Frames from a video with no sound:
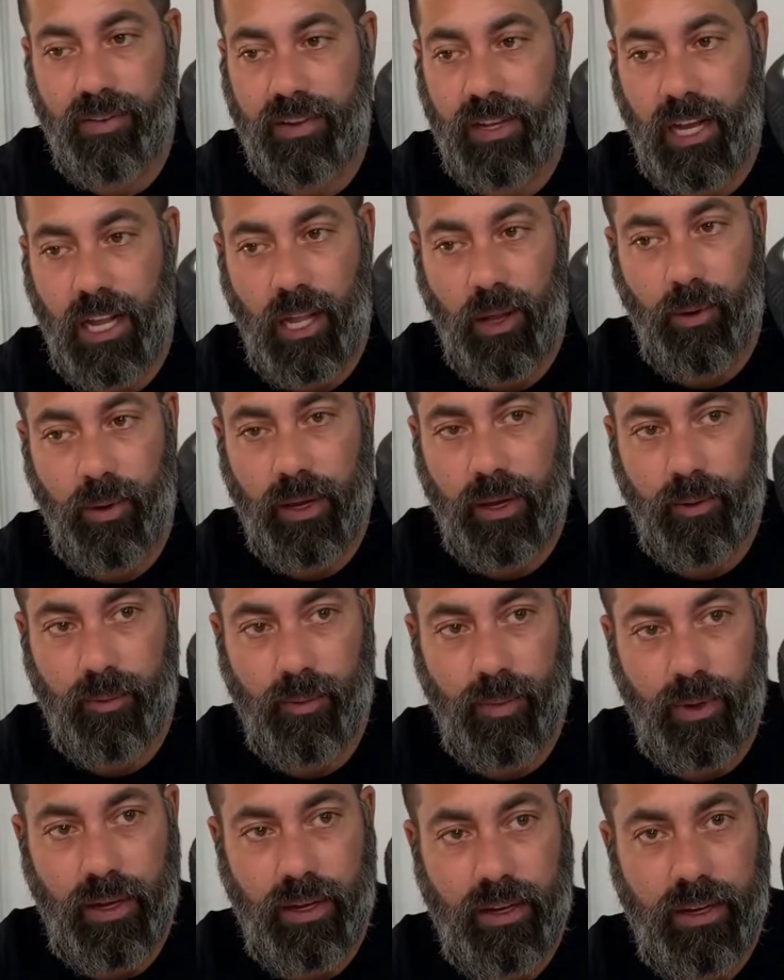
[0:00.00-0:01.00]
yellowing,
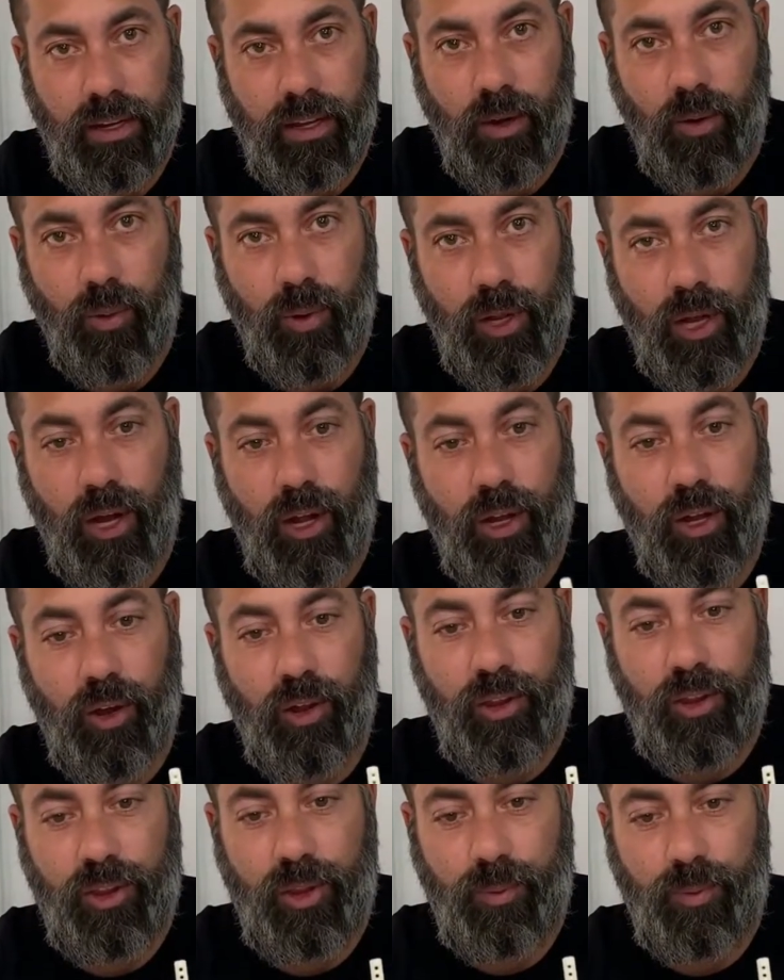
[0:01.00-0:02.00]
but we all know
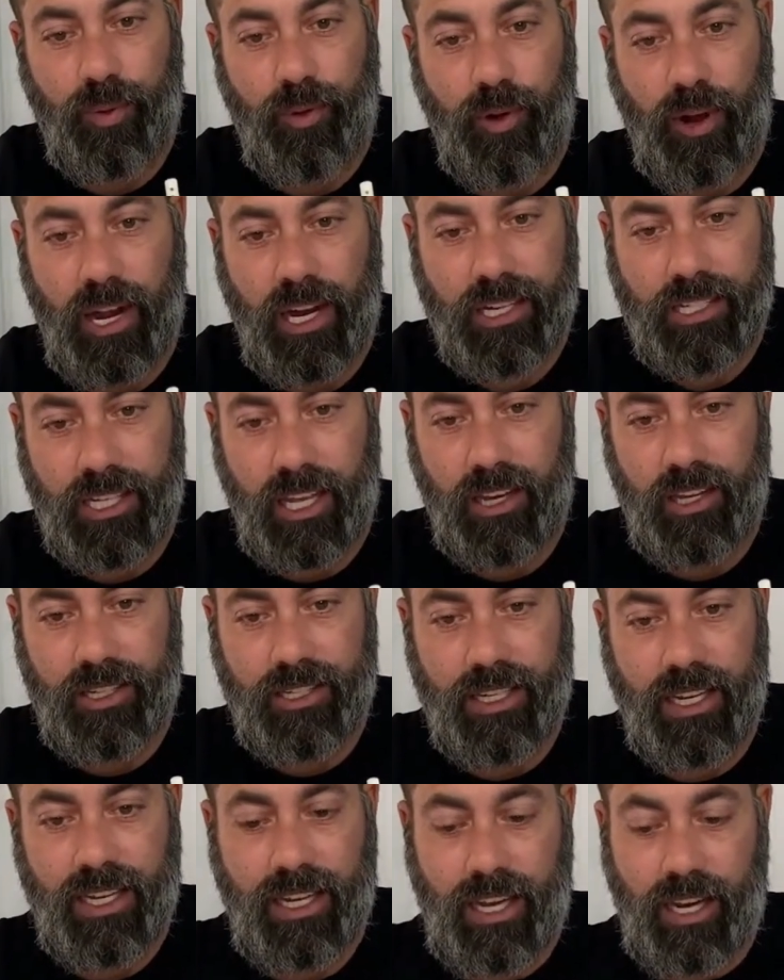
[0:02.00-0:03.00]
that the peroxide will
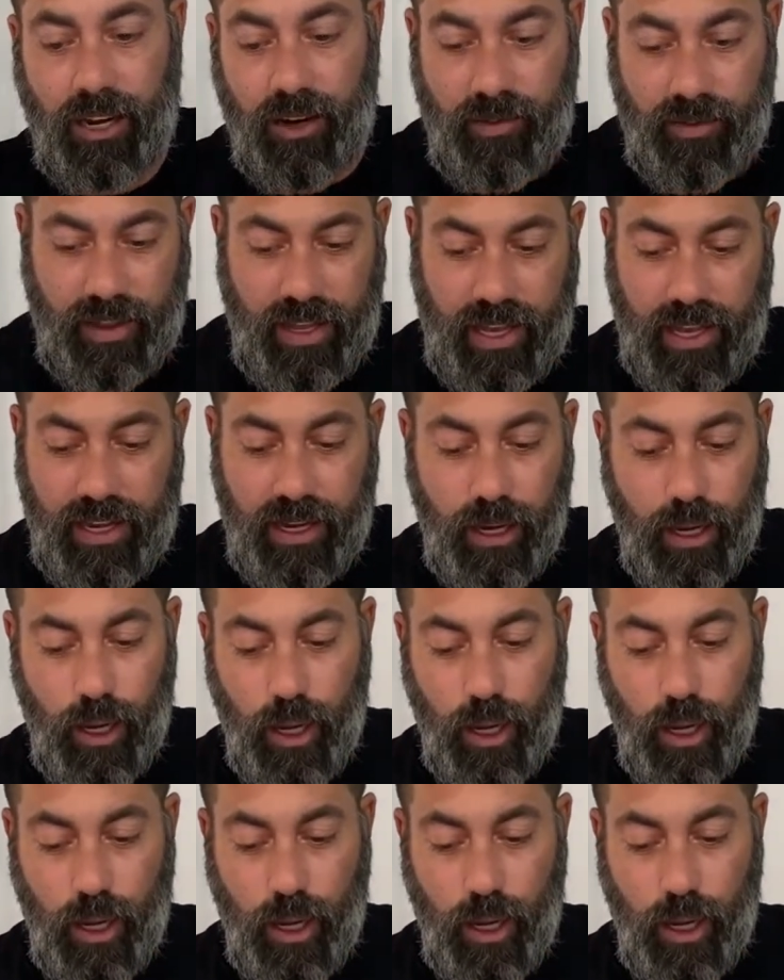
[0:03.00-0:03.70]
take care of that.